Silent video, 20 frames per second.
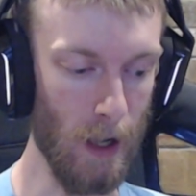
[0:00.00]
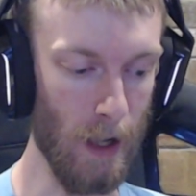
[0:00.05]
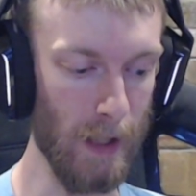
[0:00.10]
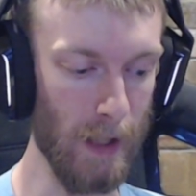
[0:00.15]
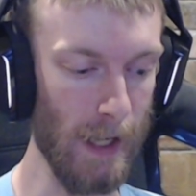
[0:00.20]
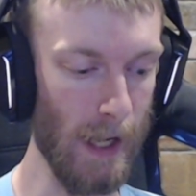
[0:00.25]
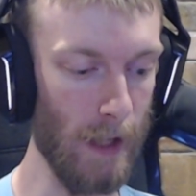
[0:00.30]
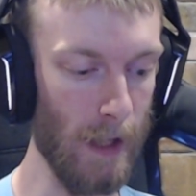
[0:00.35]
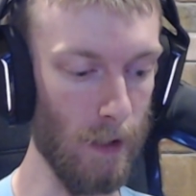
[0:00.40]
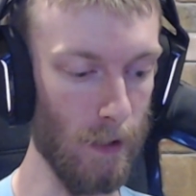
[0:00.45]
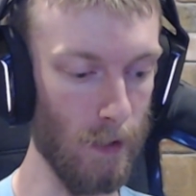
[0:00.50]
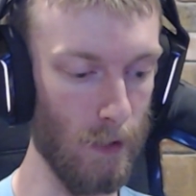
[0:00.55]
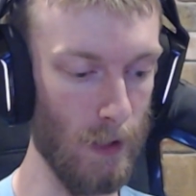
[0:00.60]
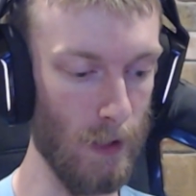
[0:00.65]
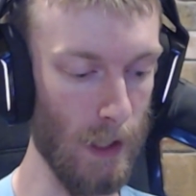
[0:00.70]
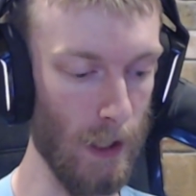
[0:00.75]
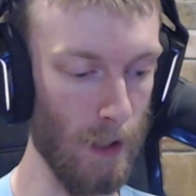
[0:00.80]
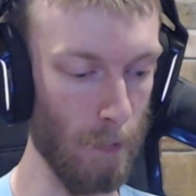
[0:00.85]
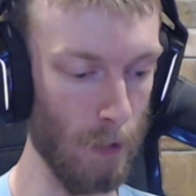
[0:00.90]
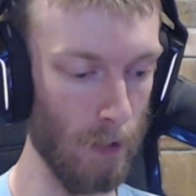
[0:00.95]
they had it.
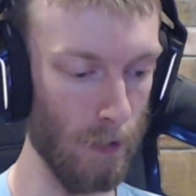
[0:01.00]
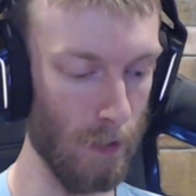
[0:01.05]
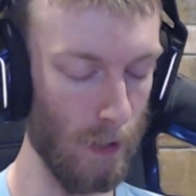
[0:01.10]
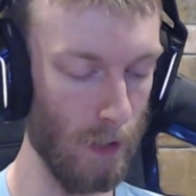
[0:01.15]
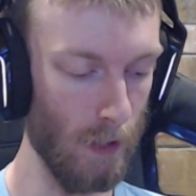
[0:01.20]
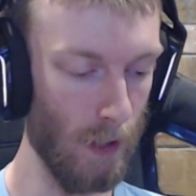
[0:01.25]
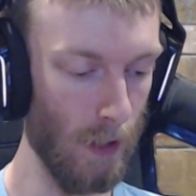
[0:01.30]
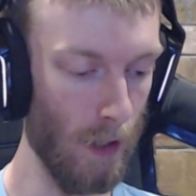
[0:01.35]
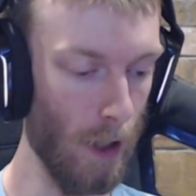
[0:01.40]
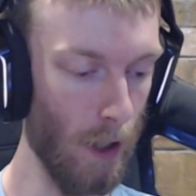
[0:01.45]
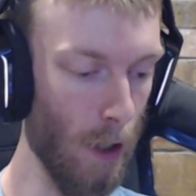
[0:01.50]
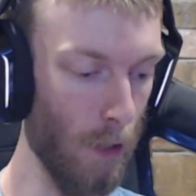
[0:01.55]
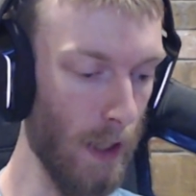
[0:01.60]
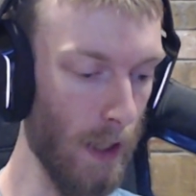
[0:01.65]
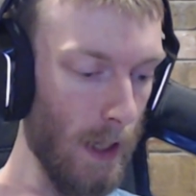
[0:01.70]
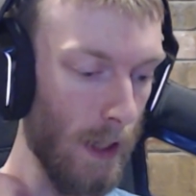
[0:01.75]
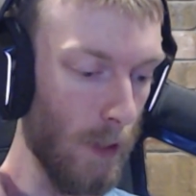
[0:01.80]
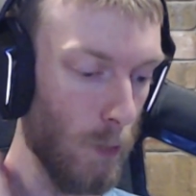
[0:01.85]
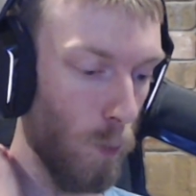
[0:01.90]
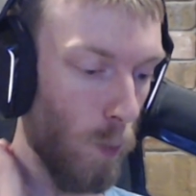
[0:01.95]
Damn. Oh,
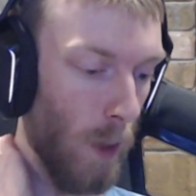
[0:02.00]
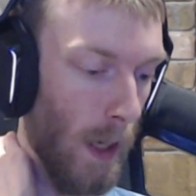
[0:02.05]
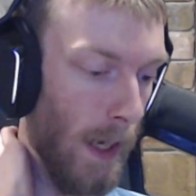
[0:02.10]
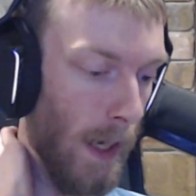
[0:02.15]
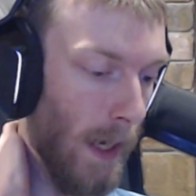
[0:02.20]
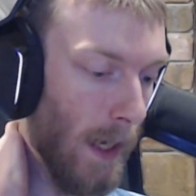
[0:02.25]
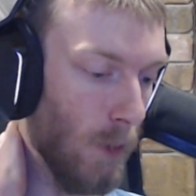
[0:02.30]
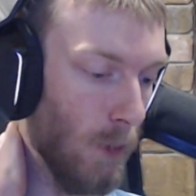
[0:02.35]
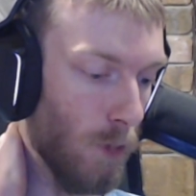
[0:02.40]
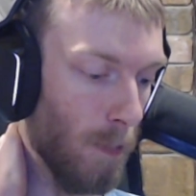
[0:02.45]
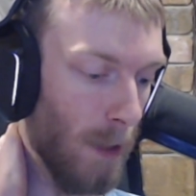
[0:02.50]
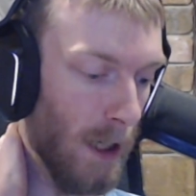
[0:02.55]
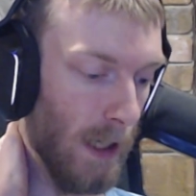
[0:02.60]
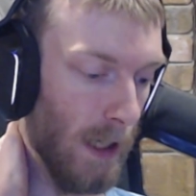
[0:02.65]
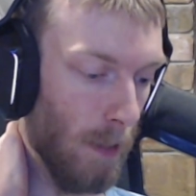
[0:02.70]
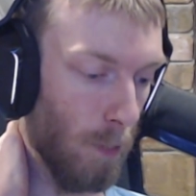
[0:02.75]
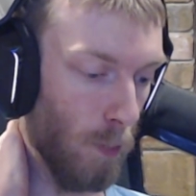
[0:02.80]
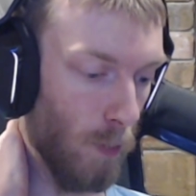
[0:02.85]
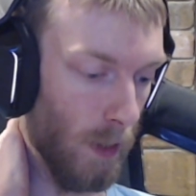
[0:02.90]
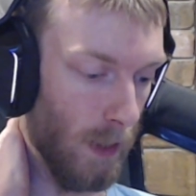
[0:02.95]
that has way too many
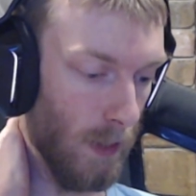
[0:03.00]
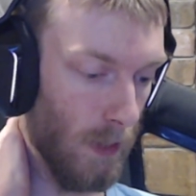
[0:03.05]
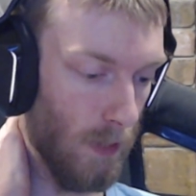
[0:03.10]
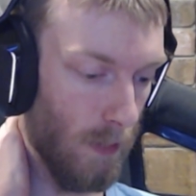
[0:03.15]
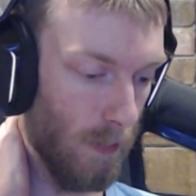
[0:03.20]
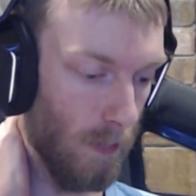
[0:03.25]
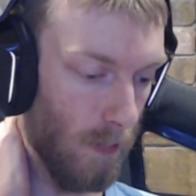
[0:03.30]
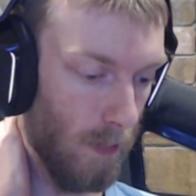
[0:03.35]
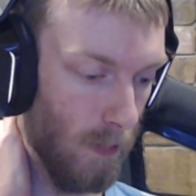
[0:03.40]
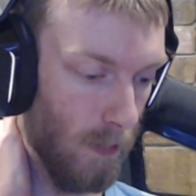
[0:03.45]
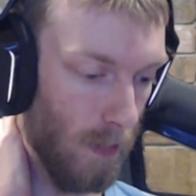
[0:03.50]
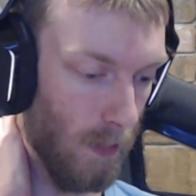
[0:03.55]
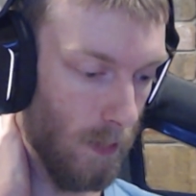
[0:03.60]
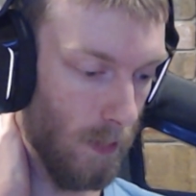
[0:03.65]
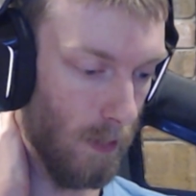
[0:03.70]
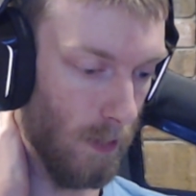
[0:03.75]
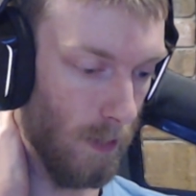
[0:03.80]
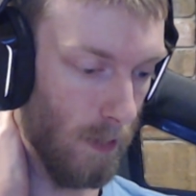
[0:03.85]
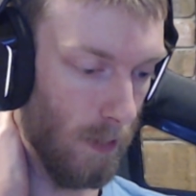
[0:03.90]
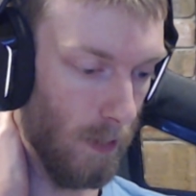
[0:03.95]
hit points.
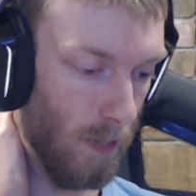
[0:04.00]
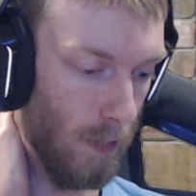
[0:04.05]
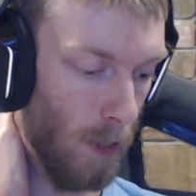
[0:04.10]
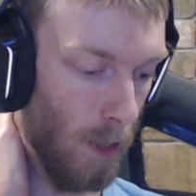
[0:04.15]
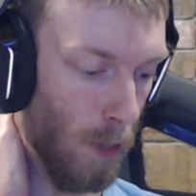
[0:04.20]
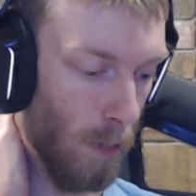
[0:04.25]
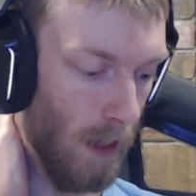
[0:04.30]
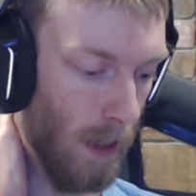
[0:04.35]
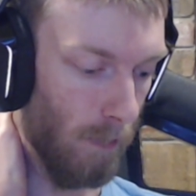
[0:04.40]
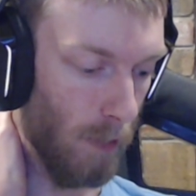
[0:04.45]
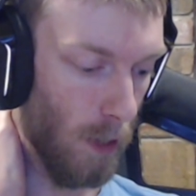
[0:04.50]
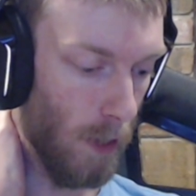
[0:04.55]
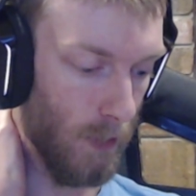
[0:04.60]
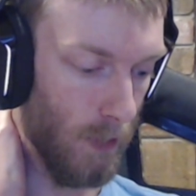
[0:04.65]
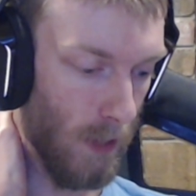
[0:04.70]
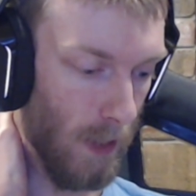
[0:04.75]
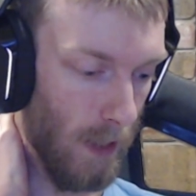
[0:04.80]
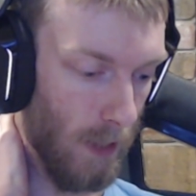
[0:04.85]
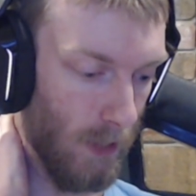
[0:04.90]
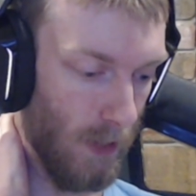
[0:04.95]
No, I've
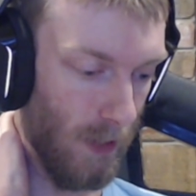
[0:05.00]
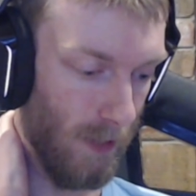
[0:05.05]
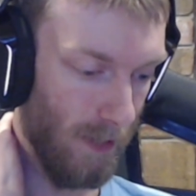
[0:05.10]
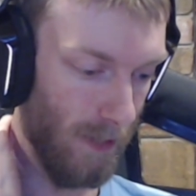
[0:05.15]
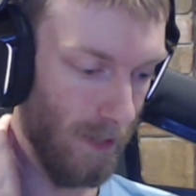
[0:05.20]
lost this.